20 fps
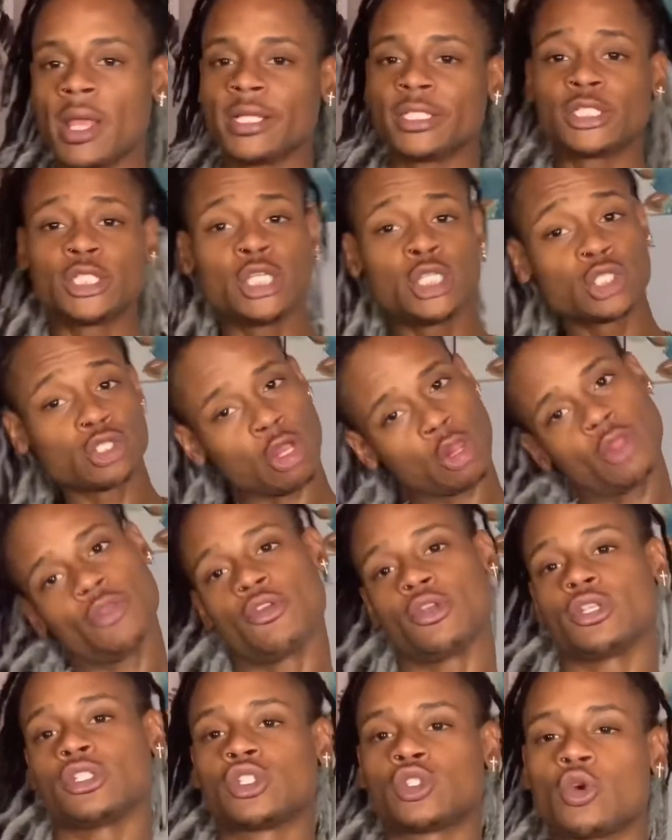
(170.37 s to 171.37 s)
she's strolling to
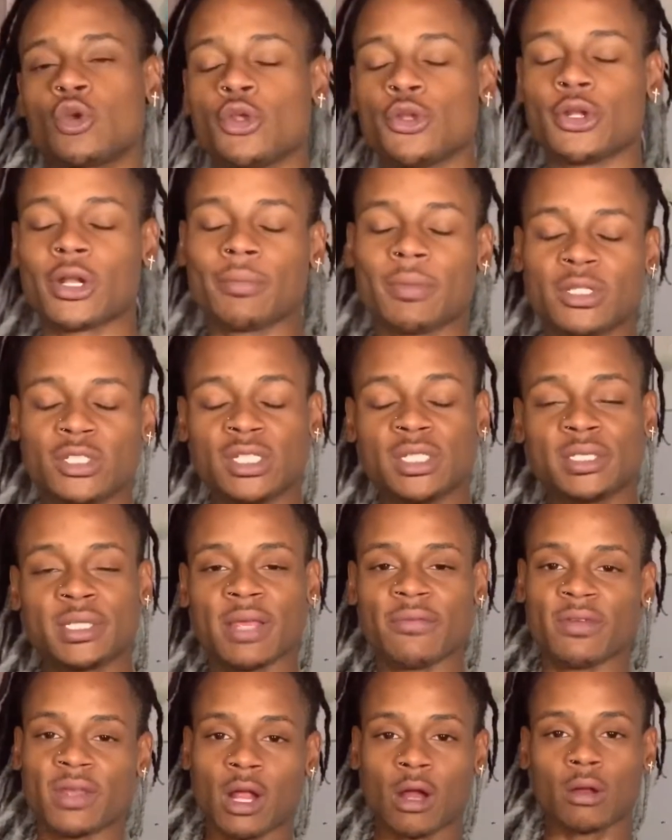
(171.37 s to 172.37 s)
the store, you know what I mean? She's
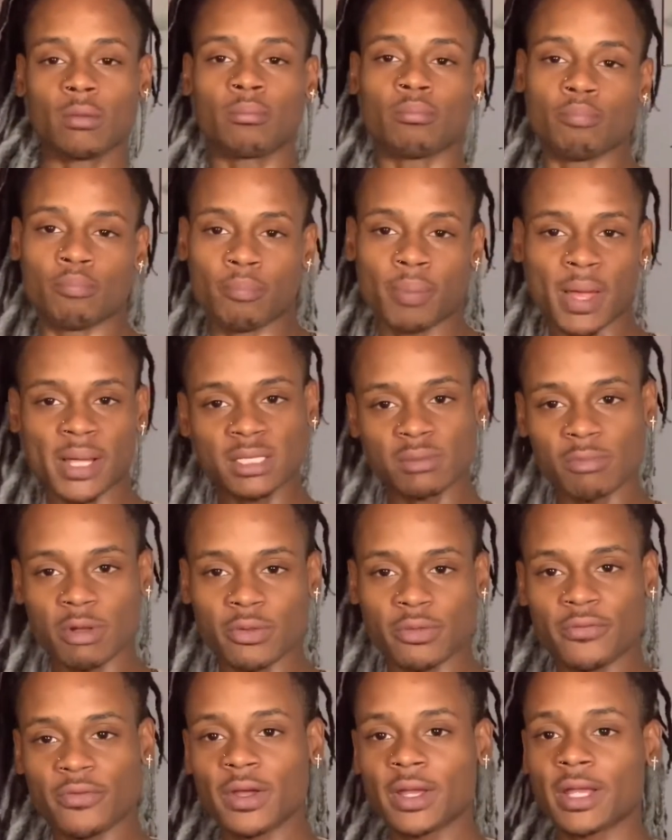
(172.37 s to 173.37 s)
giving her best
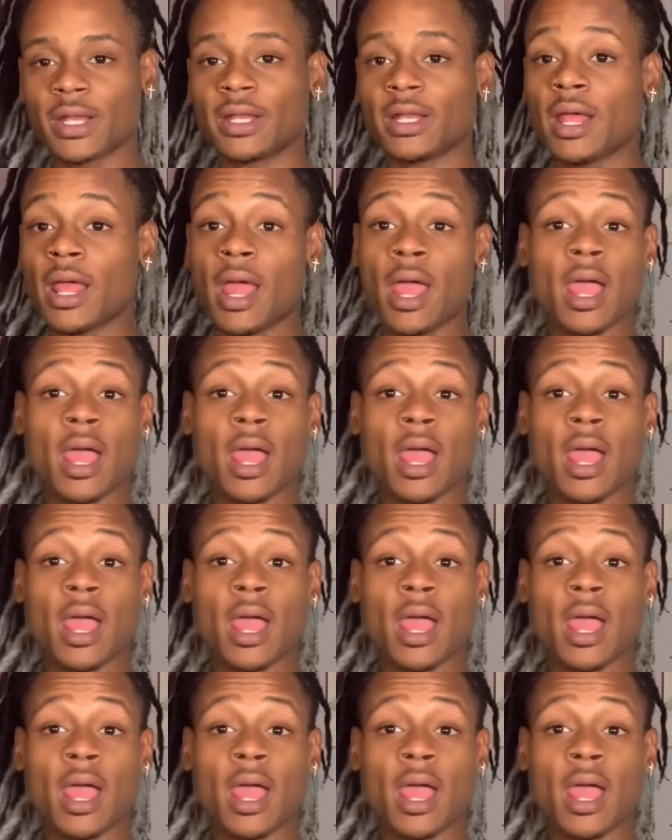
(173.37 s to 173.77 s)
motherfucking,